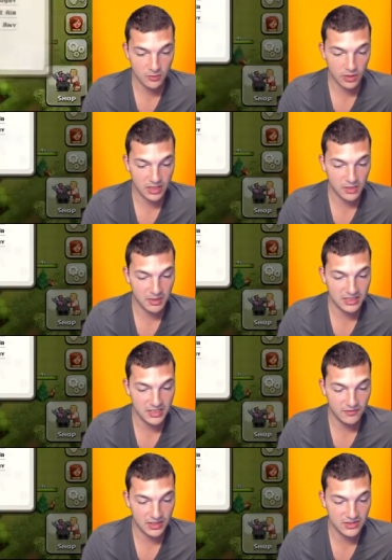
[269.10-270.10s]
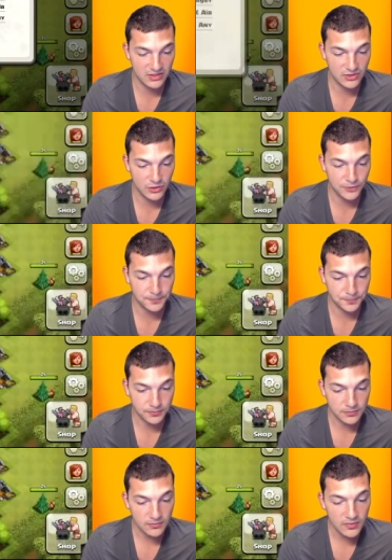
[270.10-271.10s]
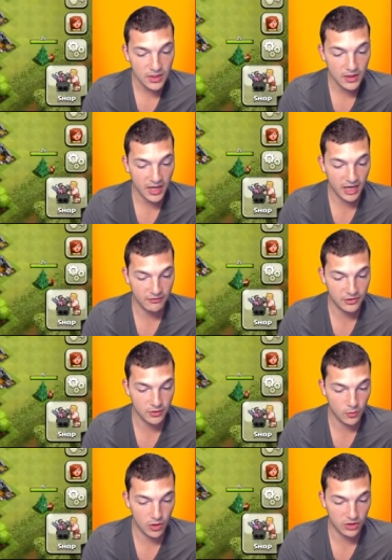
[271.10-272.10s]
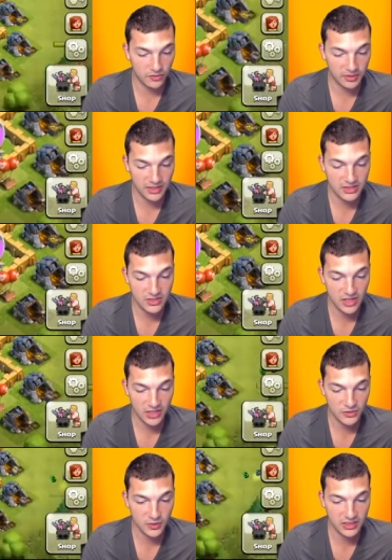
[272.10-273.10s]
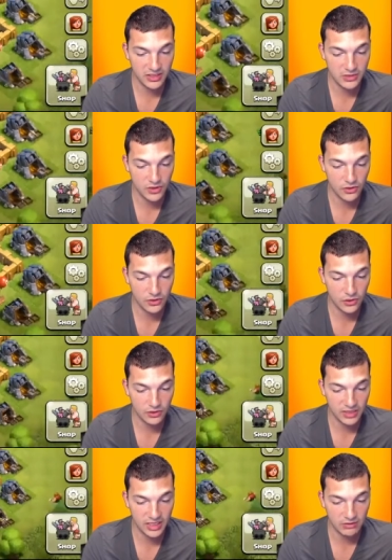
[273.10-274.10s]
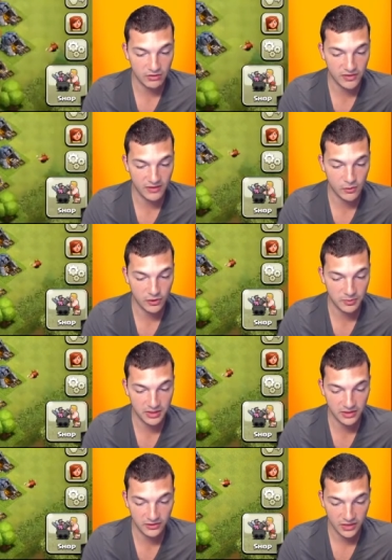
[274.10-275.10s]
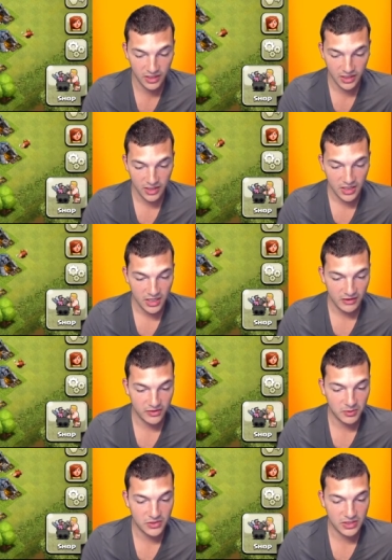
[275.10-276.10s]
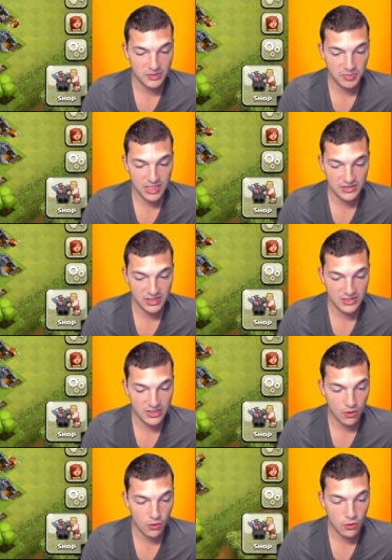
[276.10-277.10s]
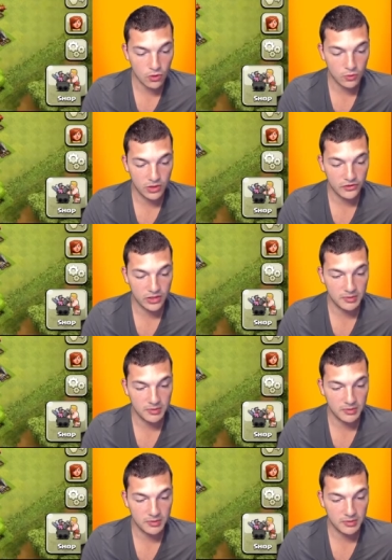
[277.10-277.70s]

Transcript: working on my defenses soon after the walls, but I just wanted to use all the gold and get level 5 walls, because if someone saw this base and they see all gold walls, they're gonna be